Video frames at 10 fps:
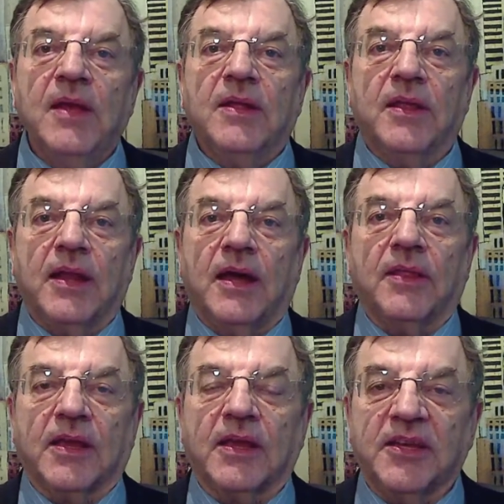that
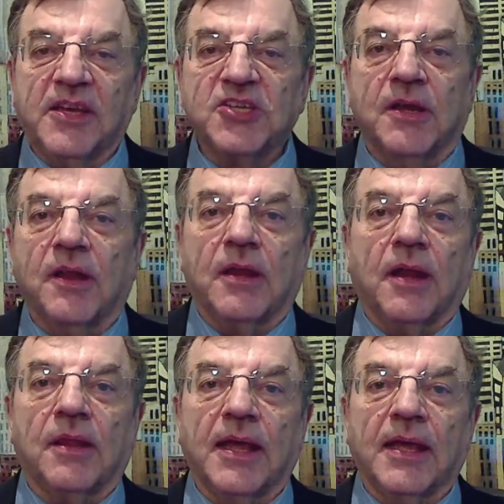uh, the conditions that
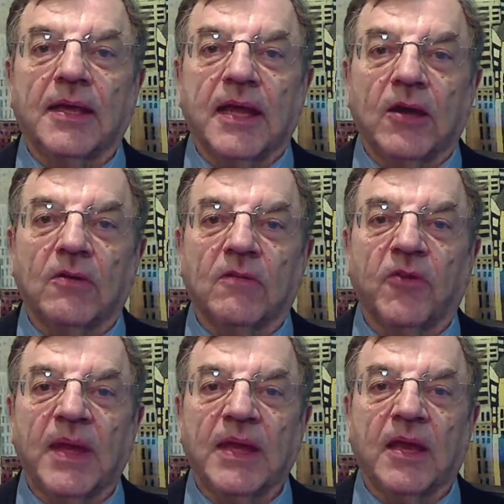it's laying down
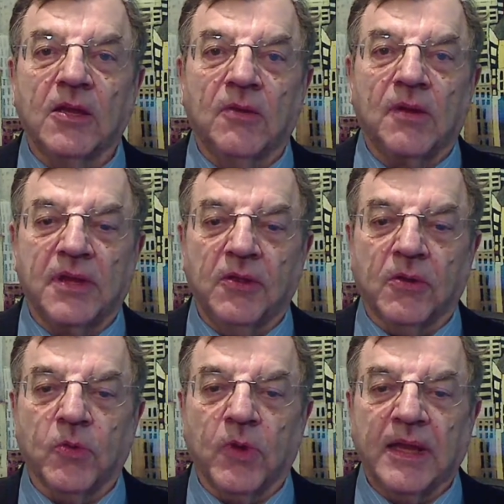for making loans to
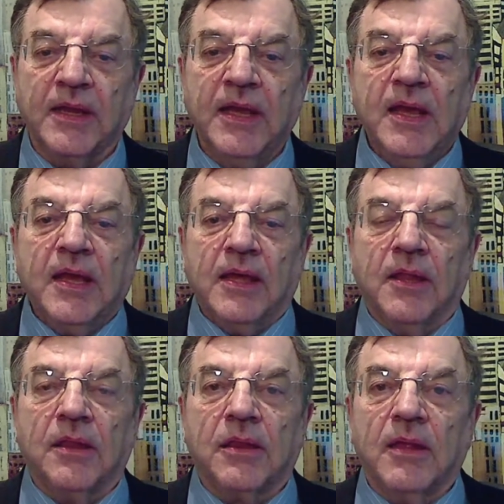Ukraine,
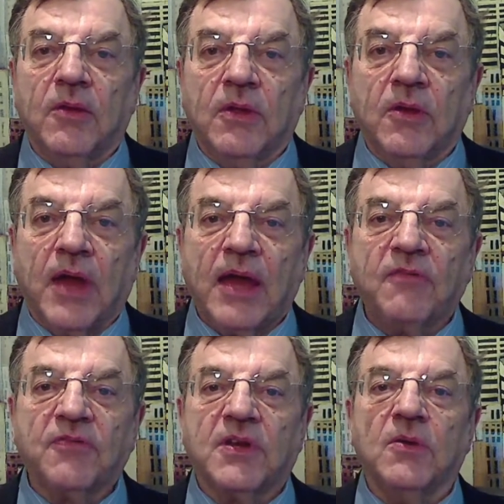is you, you
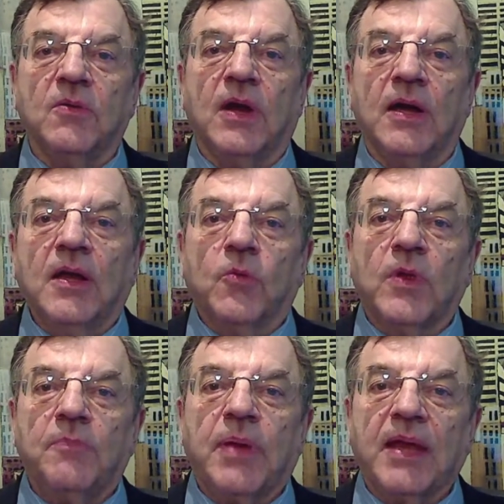have to uh,
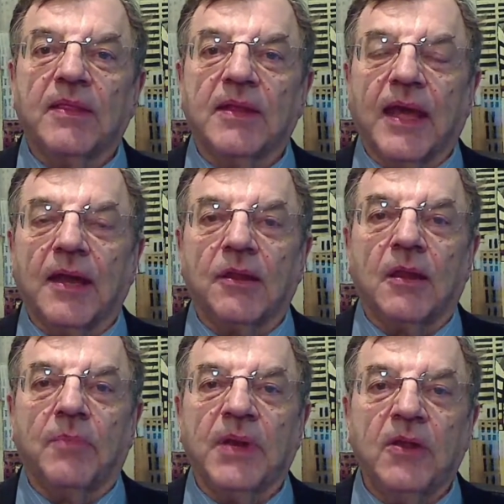repay the
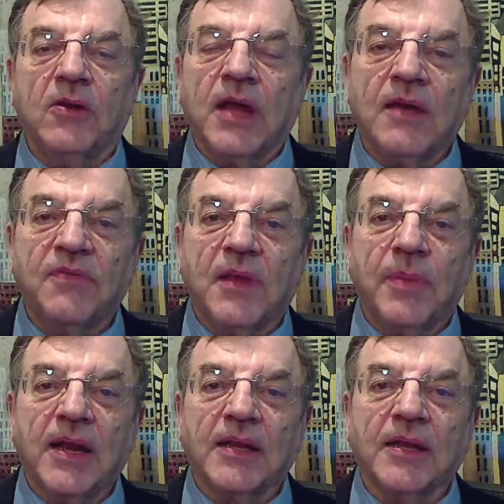debts, but you don't have the
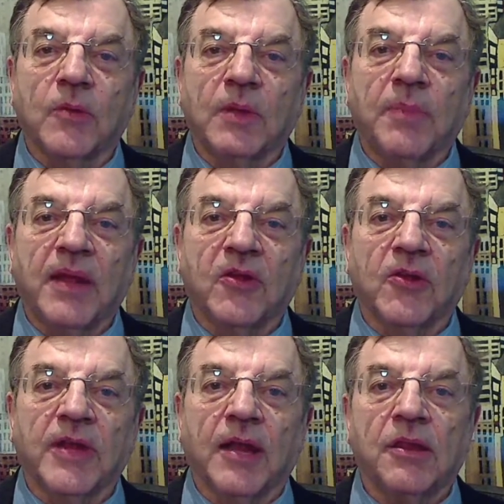ability to repay
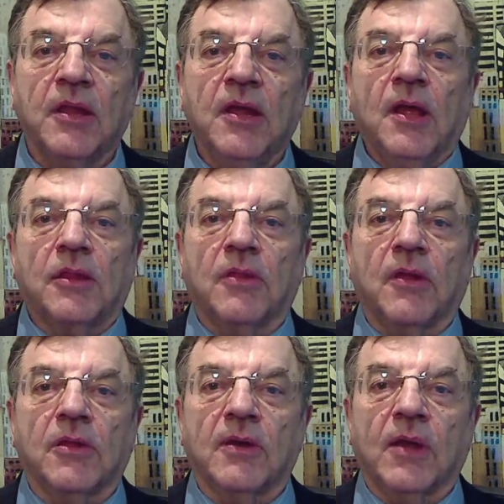their debts. So
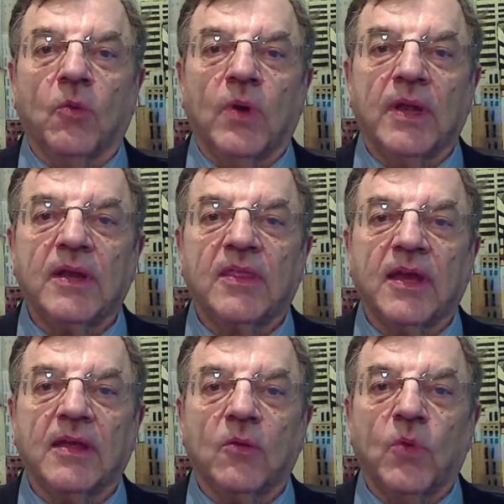there's only one
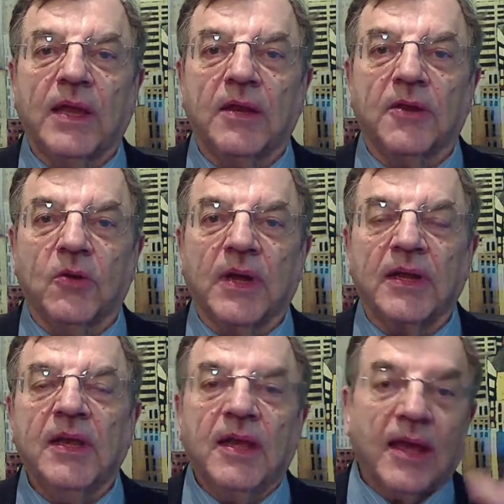thing way to do it,
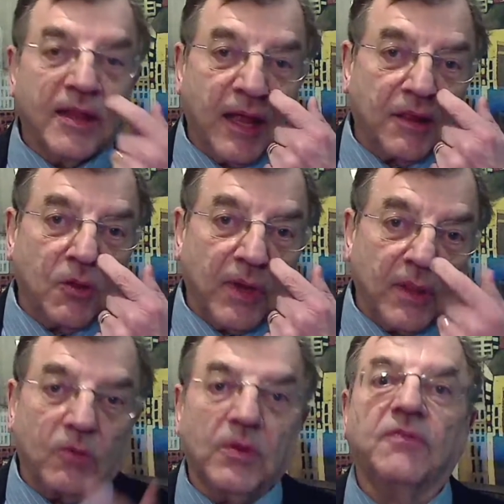and that's the
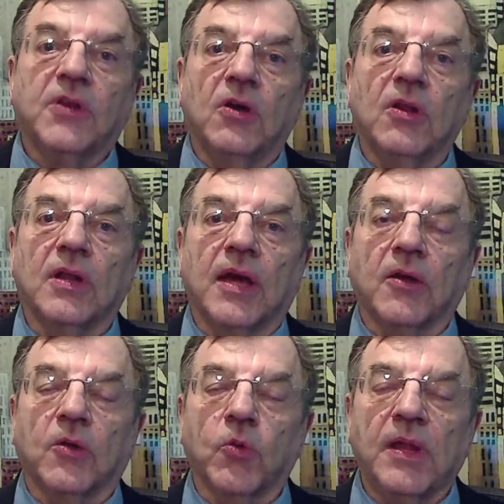way that we've told
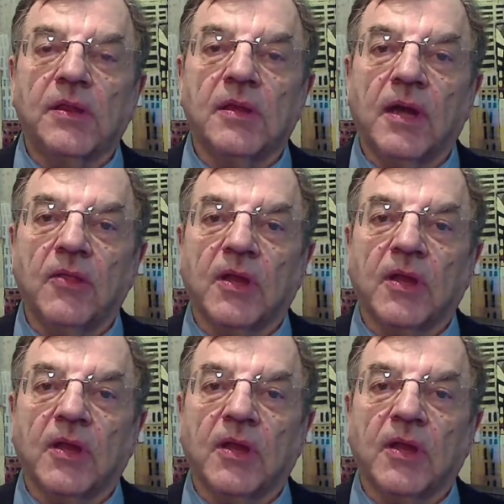uh, Greece East and other